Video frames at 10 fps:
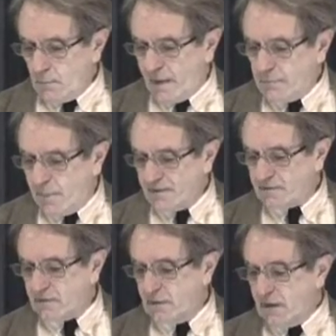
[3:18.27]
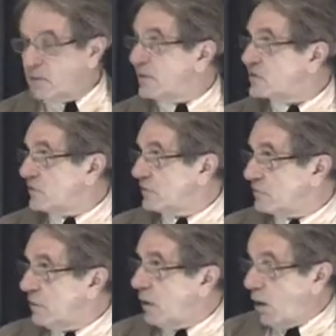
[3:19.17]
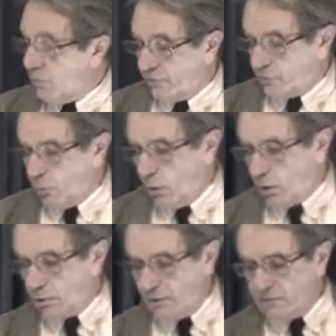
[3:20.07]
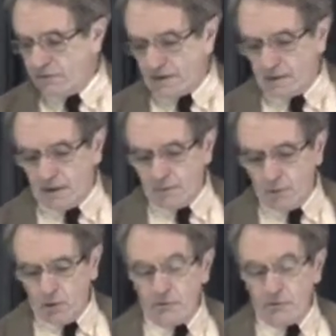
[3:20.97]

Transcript: by pasting images of the war in Vietnam